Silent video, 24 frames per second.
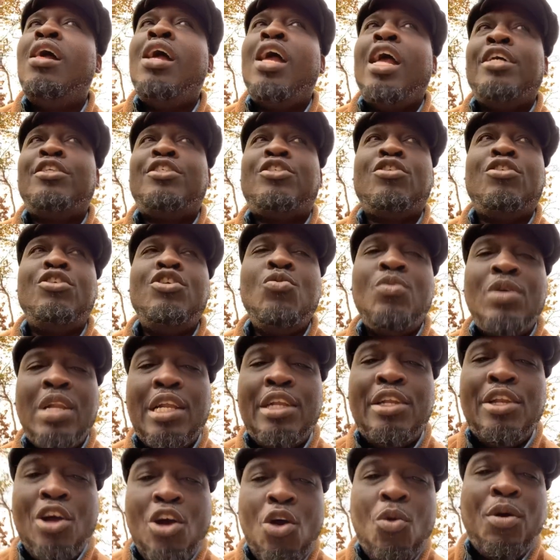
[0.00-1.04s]
And so you want
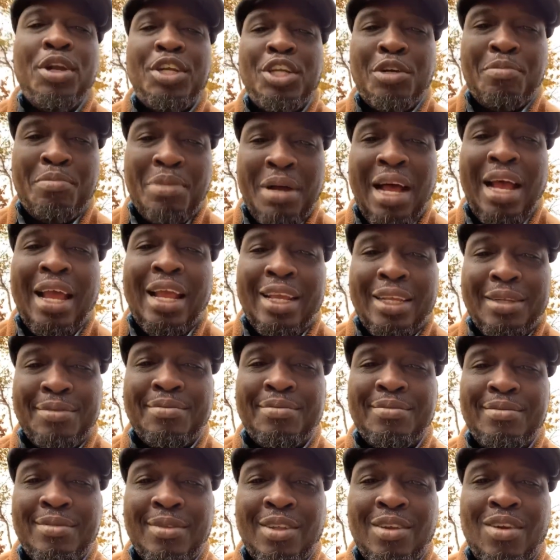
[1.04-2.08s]
to know what you're buying,
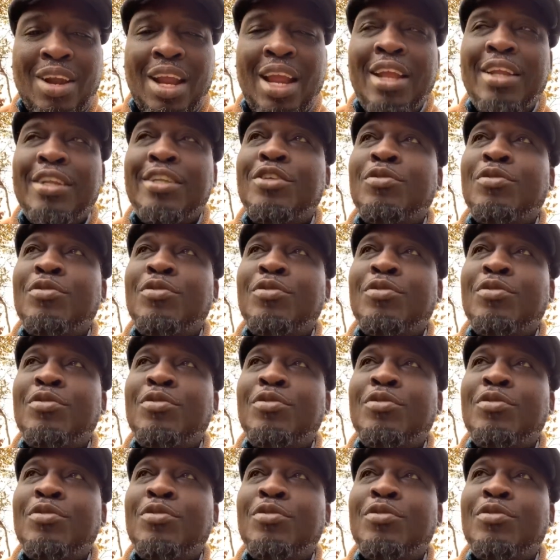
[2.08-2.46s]
right?